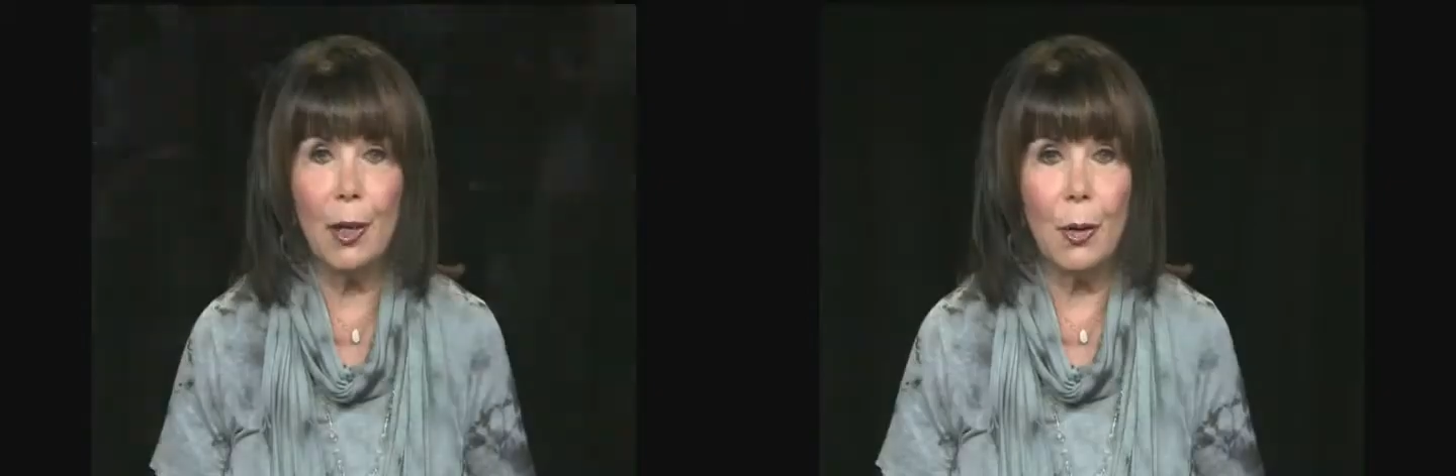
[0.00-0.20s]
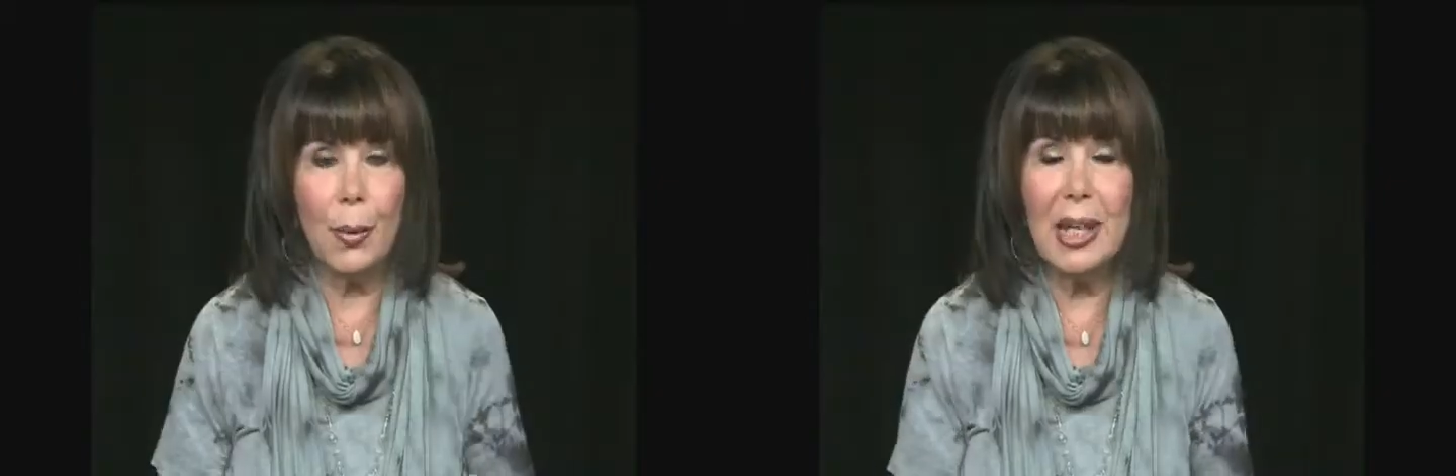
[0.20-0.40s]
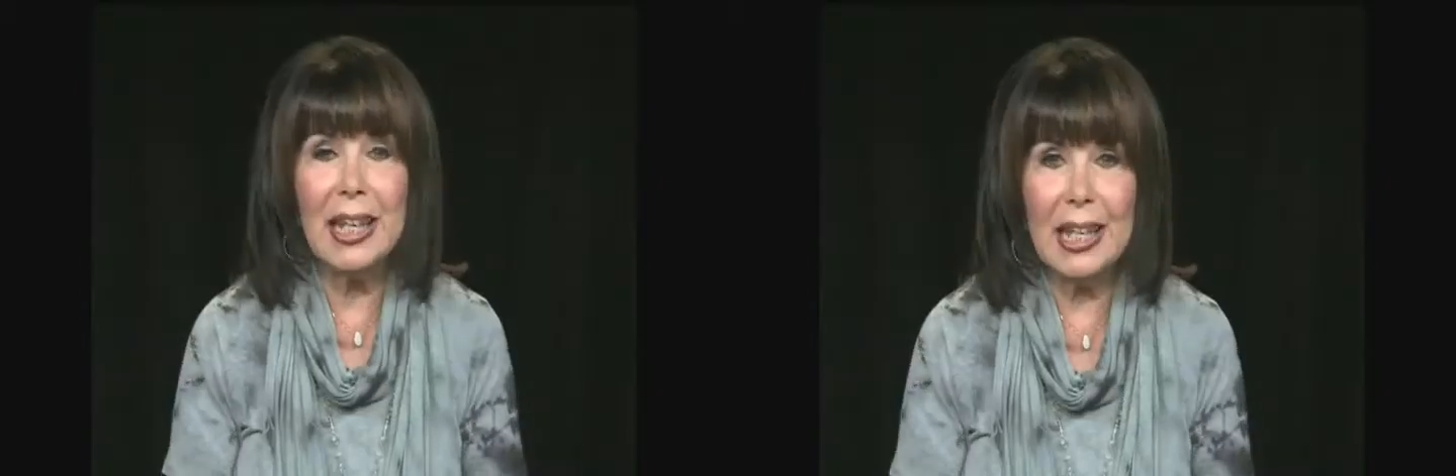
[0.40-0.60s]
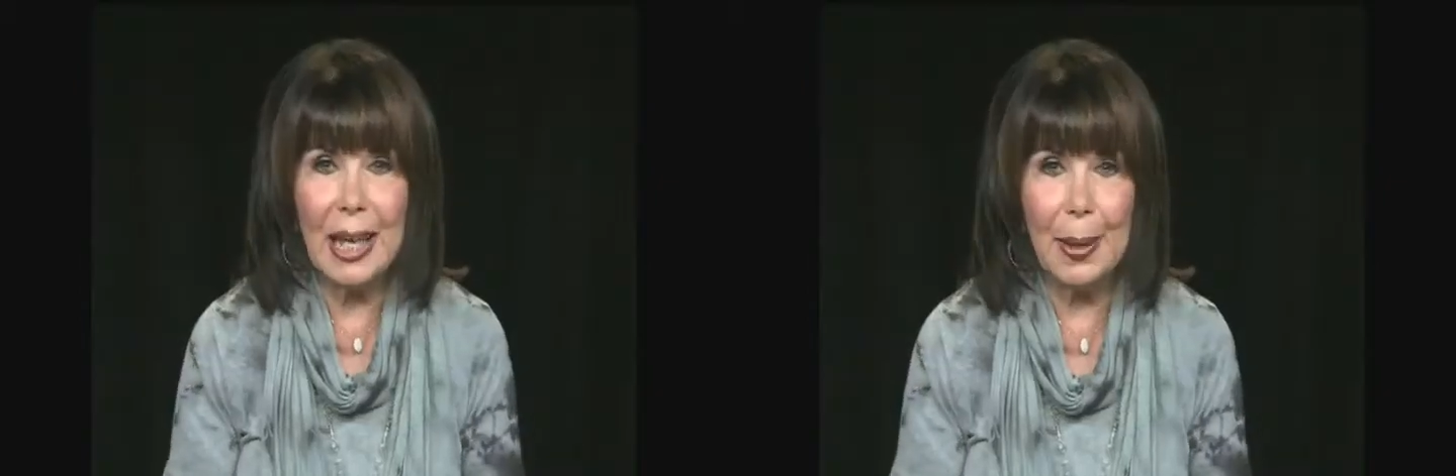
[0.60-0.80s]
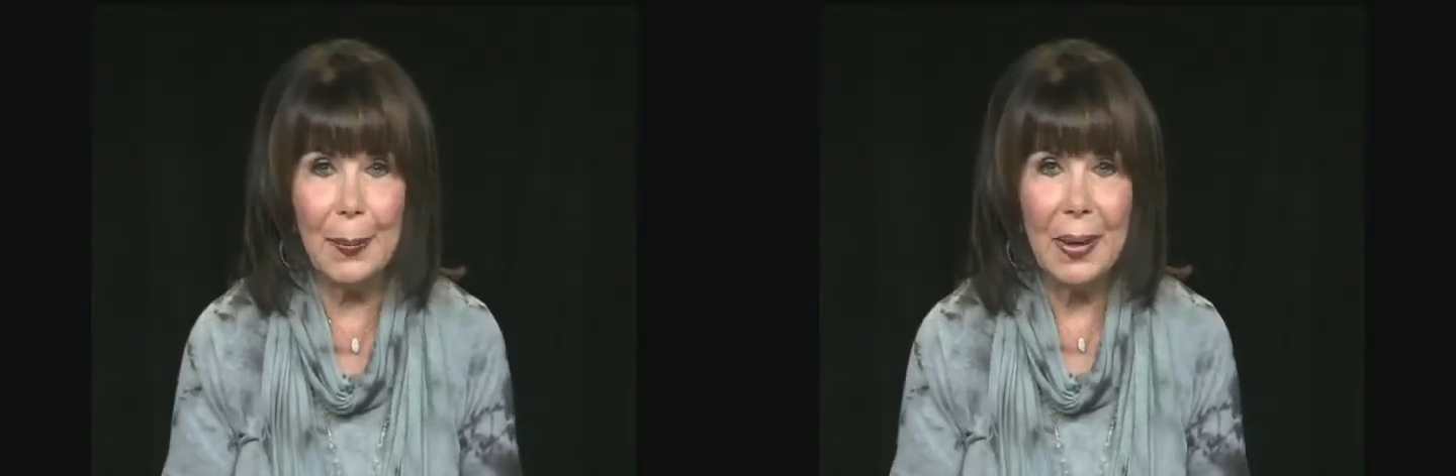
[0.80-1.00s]
greeting
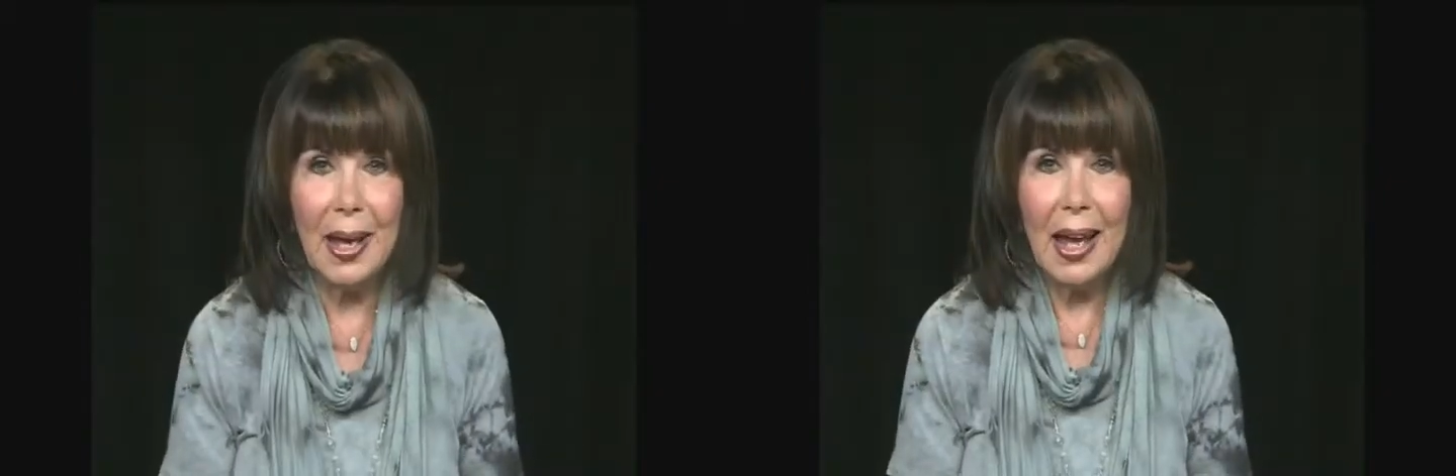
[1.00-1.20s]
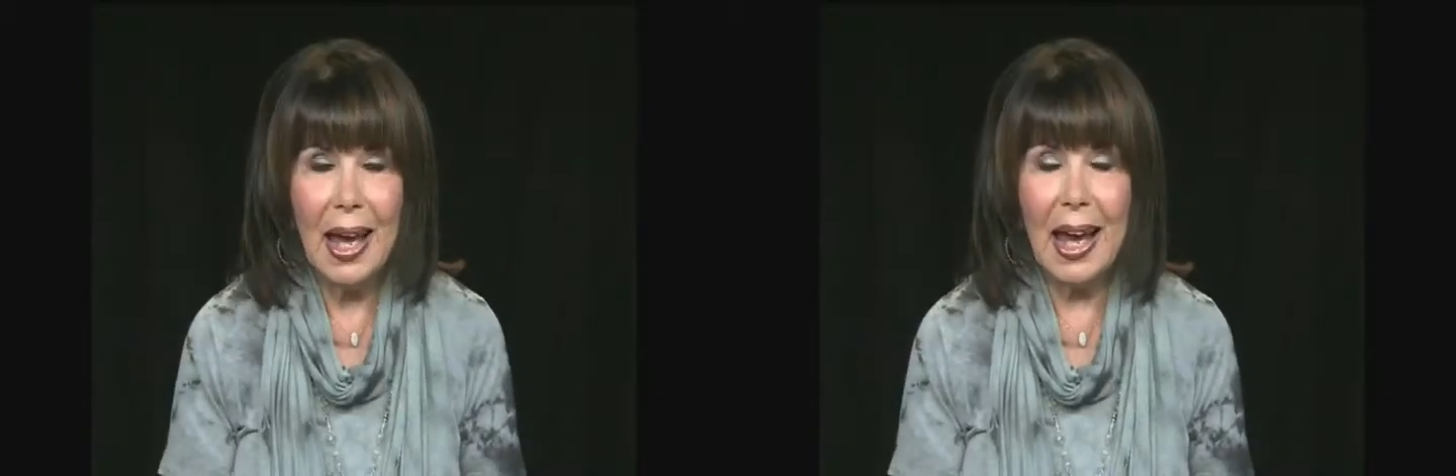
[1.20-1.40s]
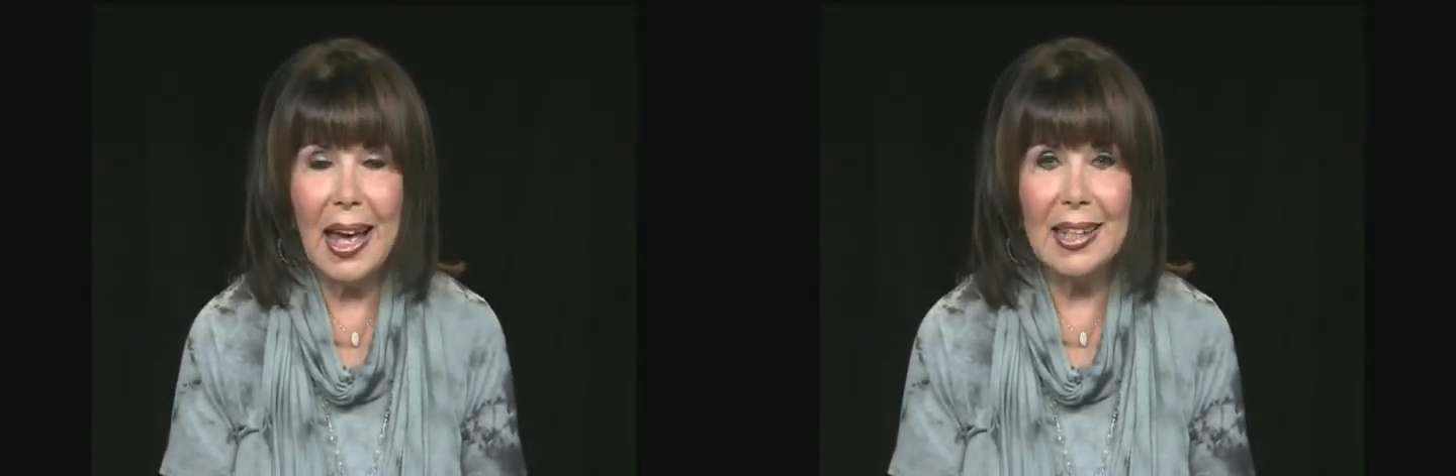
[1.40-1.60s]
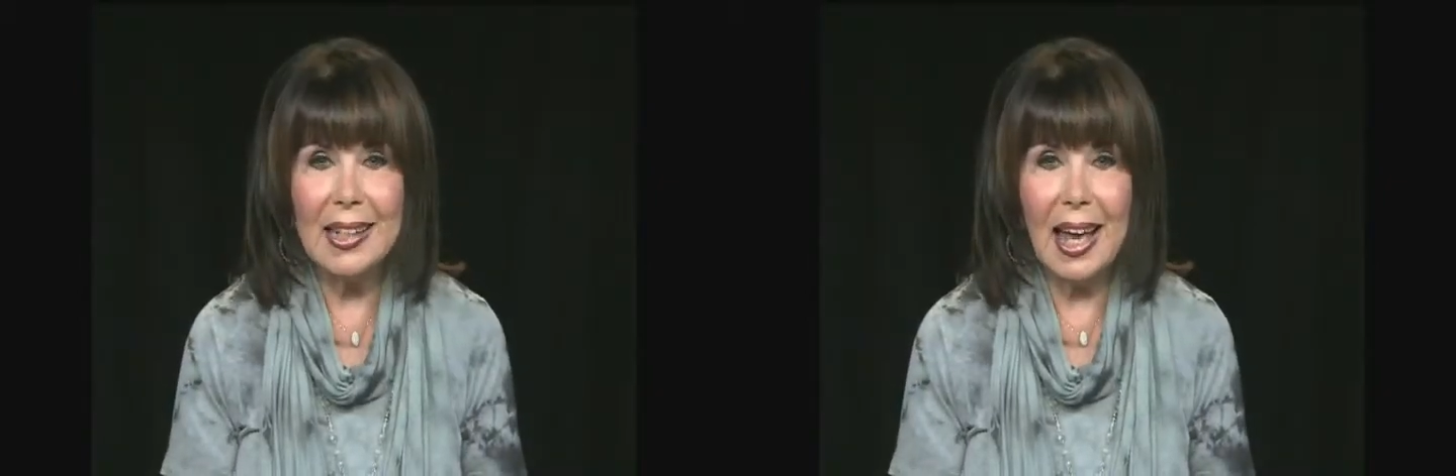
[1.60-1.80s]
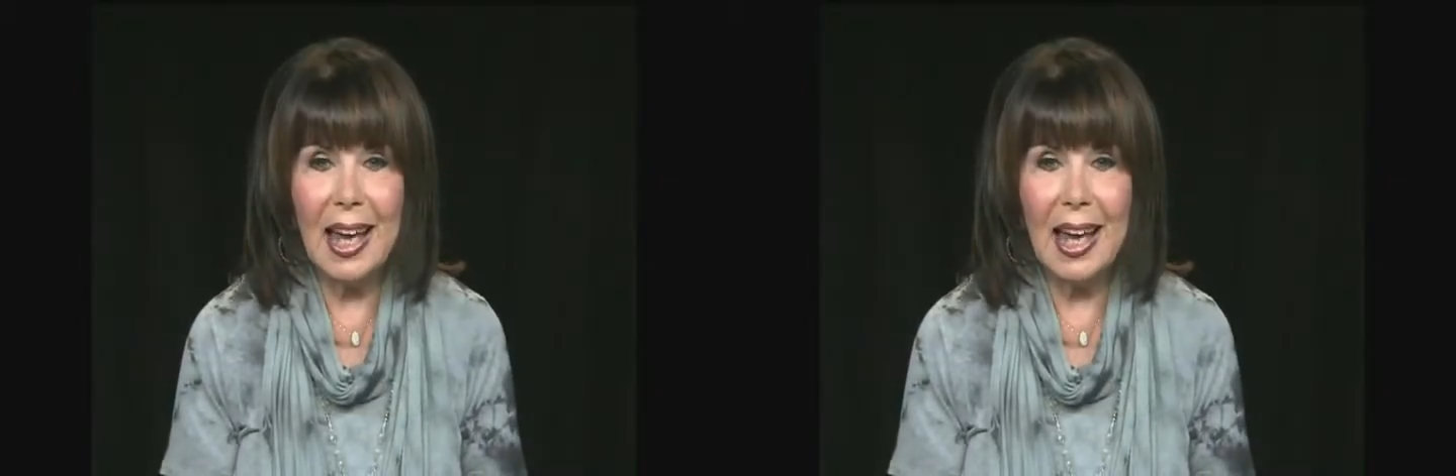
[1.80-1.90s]
him, and